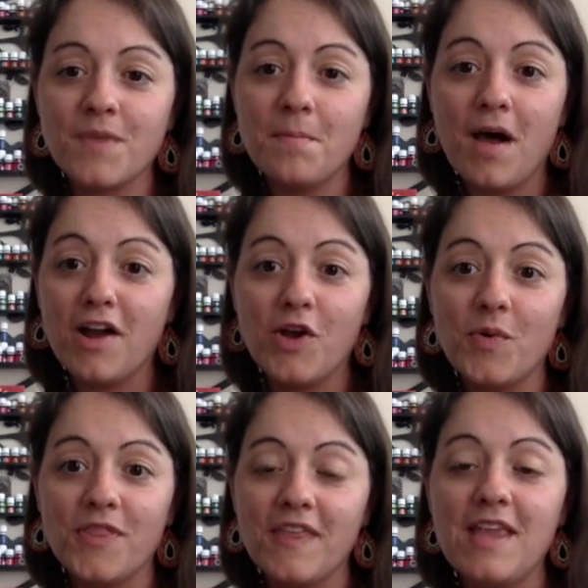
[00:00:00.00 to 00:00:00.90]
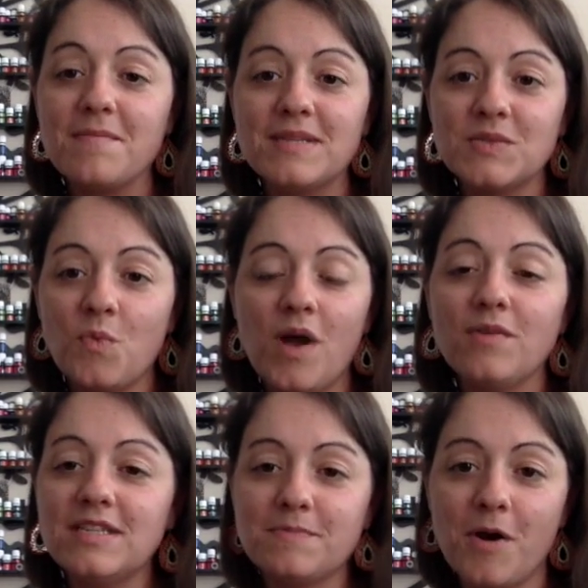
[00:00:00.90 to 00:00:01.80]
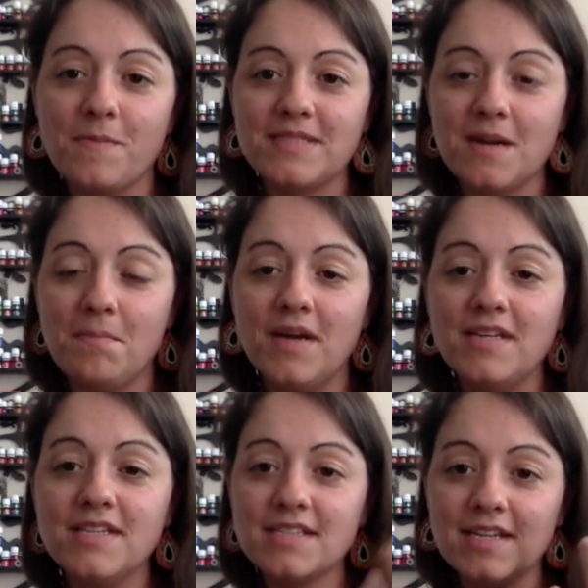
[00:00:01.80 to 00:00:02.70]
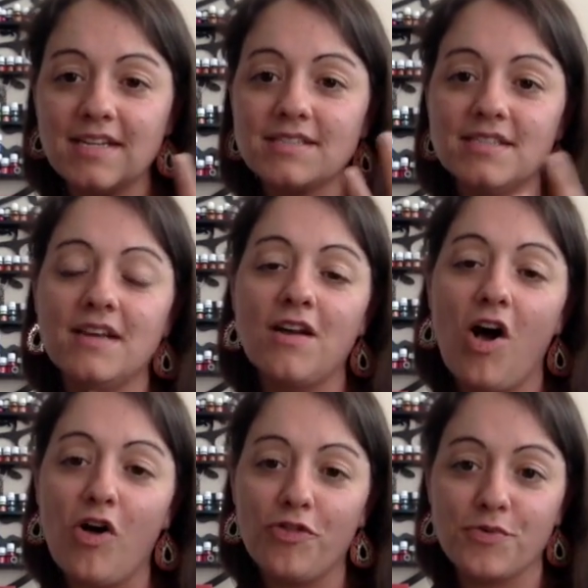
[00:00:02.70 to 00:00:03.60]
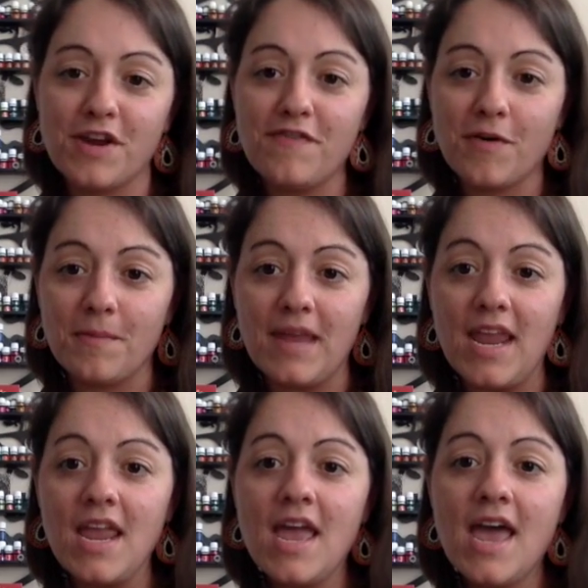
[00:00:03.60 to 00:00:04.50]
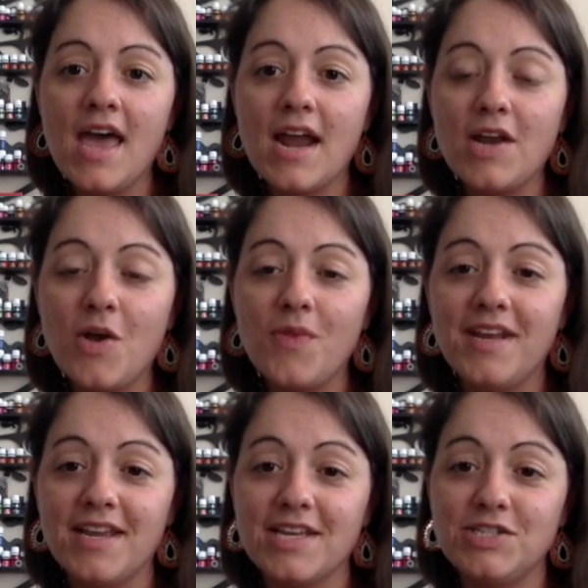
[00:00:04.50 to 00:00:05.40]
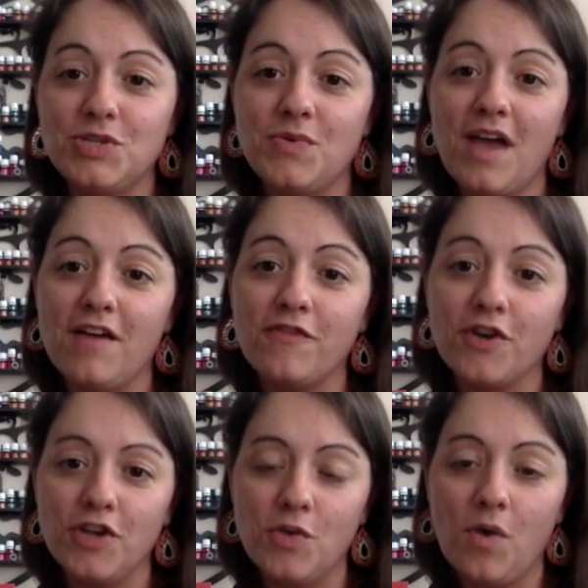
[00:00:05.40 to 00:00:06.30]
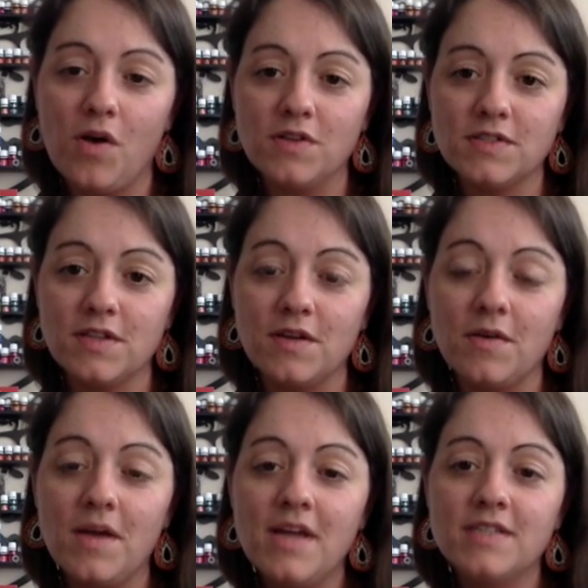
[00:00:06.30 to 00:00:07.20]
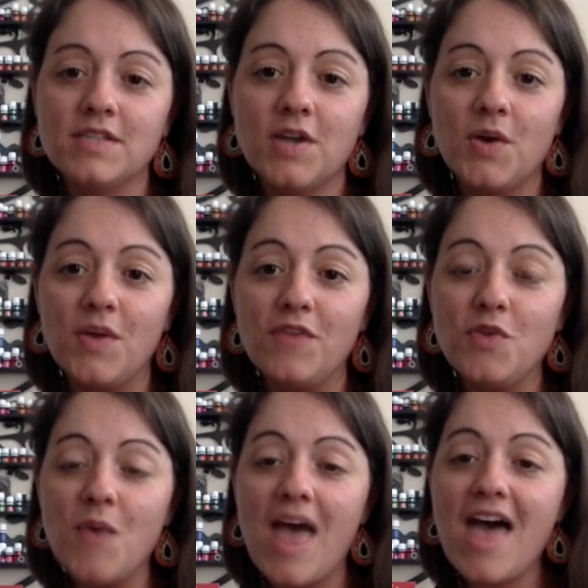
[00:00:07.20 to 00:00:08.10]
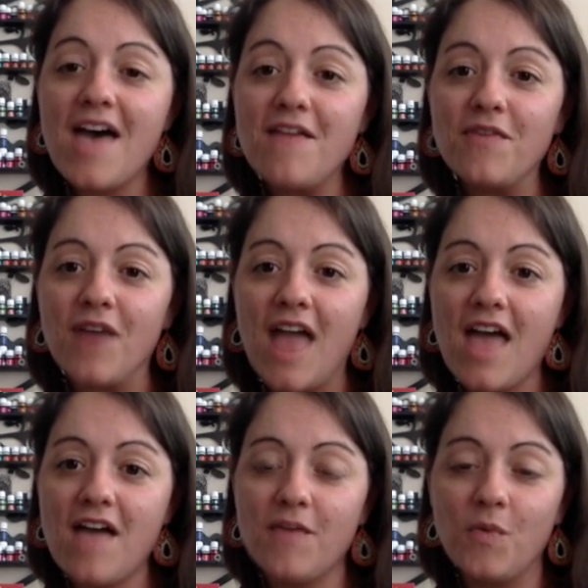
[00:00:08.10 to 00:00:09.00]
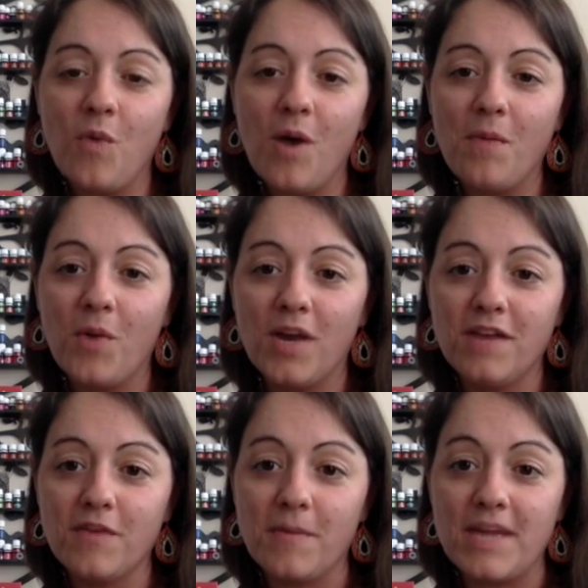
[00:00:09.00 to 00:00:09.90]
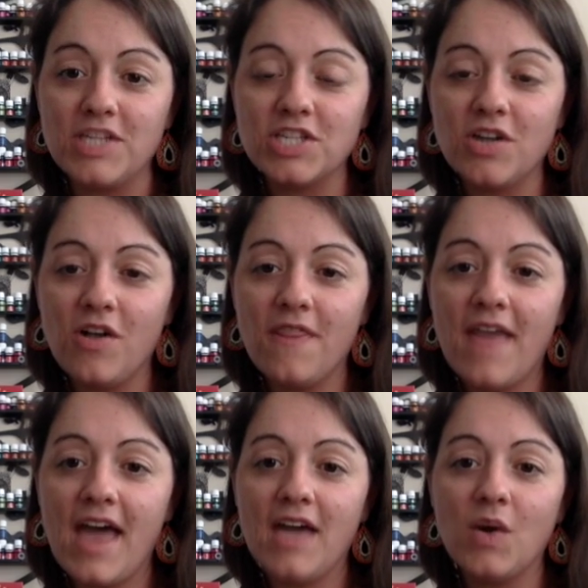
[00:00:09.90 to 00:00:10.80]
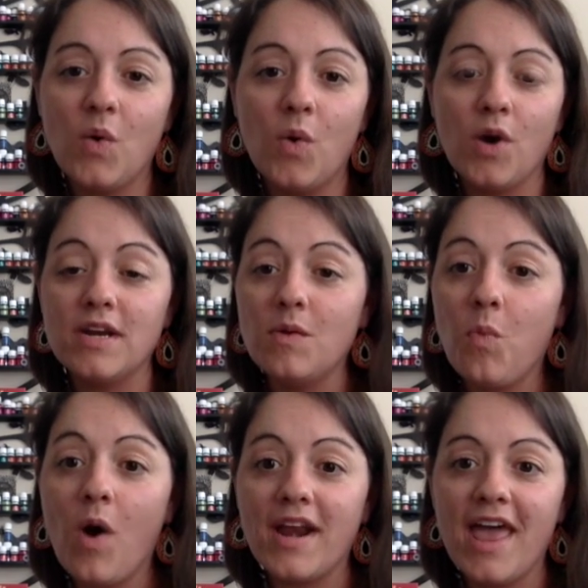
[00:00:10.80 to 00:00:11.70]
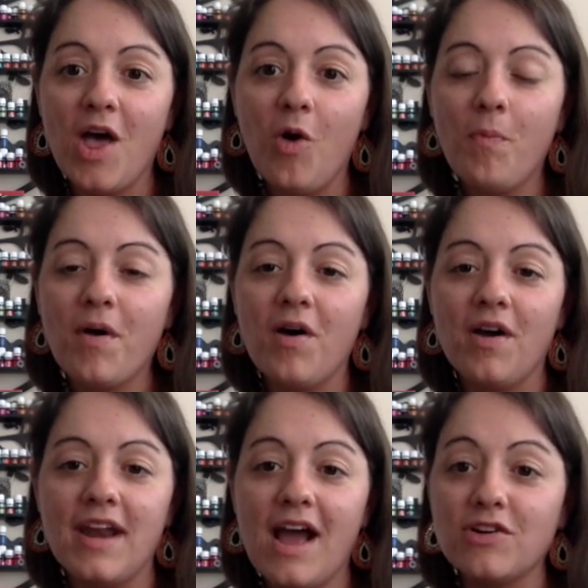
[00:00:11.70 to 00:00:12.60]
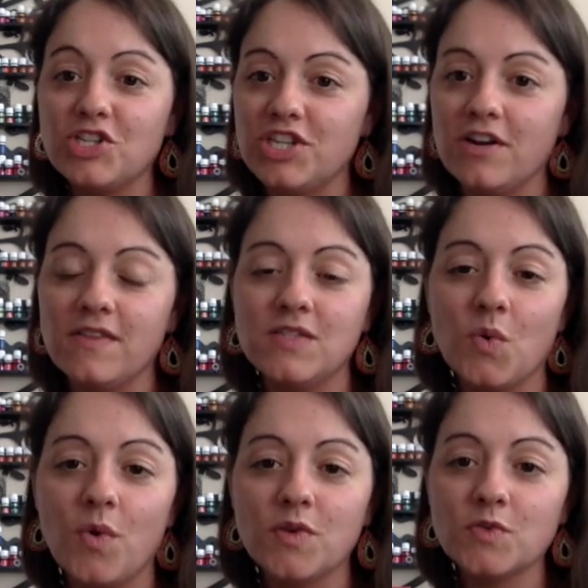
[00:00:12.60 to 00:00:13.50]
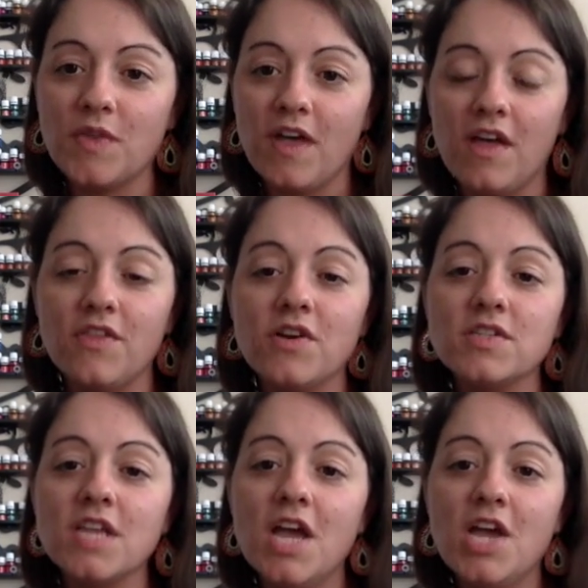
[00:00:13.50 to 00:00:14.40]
motto or theme, is wellness, purpose, and abundance. And it has done all three for me. And I know that it can do that for you also. So if you ever, ever want more information on that or want help on how to share these oils with others,